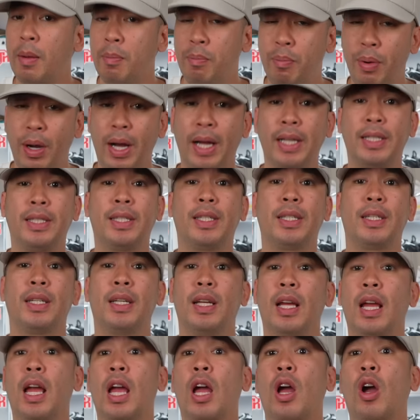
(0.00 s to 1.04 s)
but
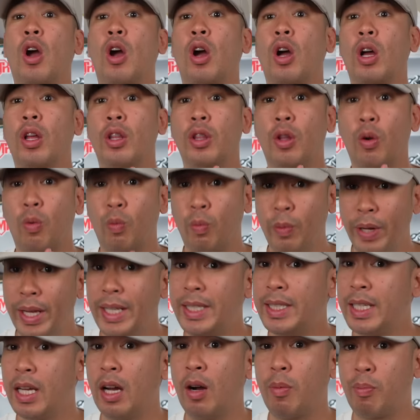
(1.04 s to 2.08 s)
the
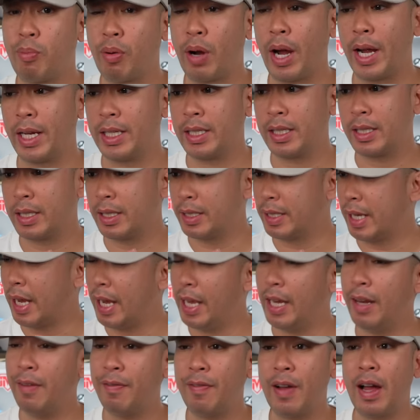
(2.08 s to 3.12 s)
retail price, because
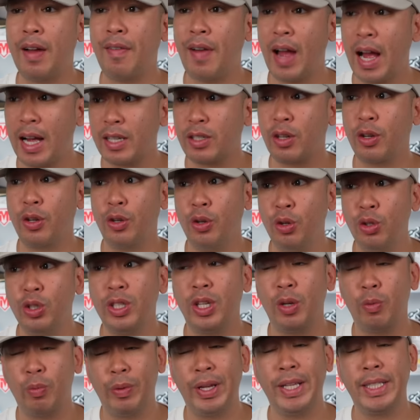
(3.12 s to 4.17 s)
85 highs are
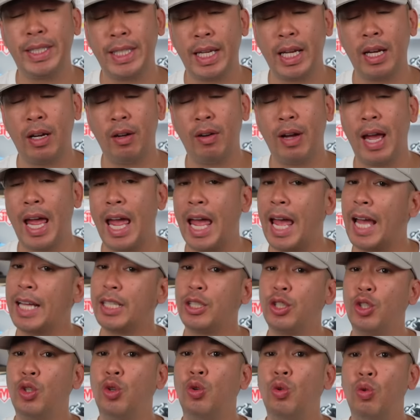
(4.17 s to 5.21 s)
usually retail
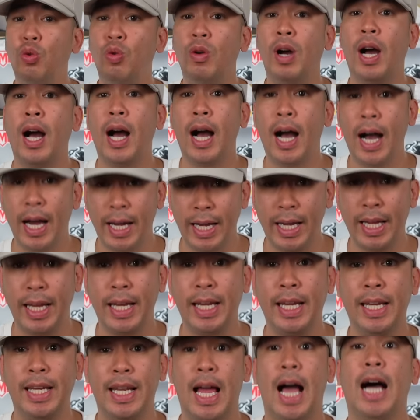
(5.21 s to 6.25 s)
at
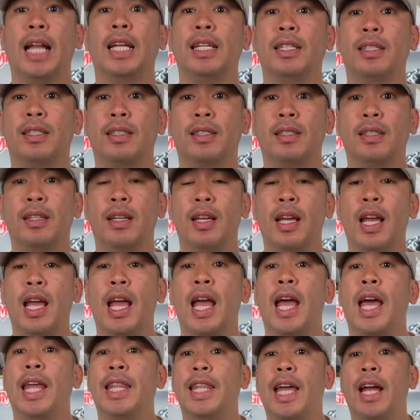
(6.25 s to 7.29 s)
$200.
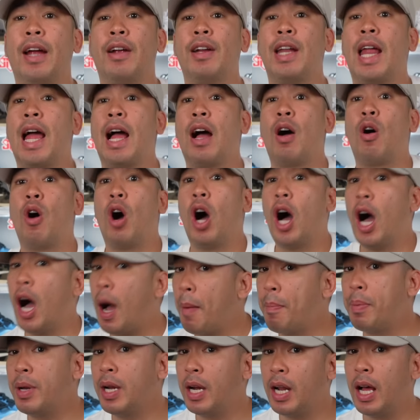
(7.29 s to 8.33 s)
They're now
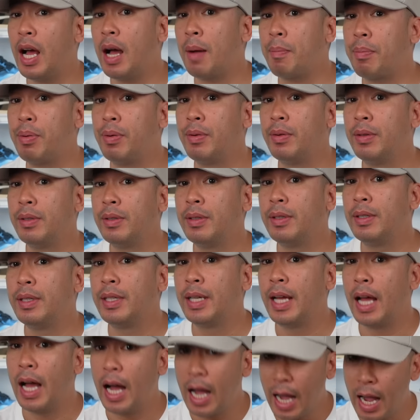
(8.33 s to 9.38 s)
upping it up,
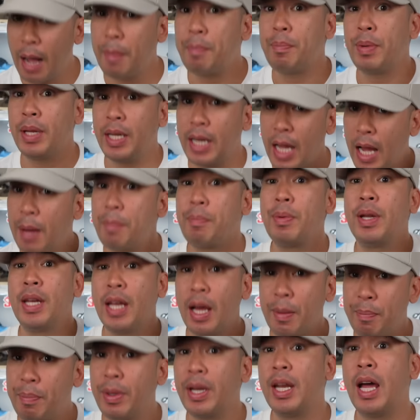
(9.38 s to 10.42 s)
up and up and
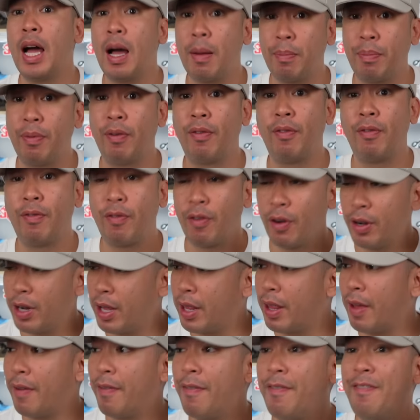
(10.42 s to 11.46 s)
up and up for
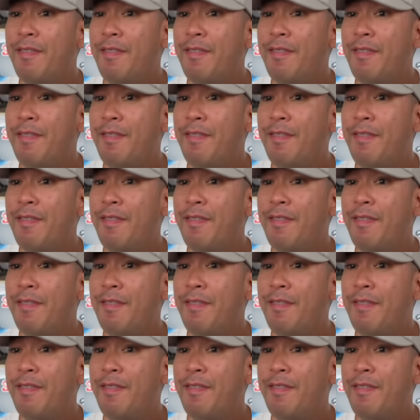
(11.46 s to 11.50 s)
another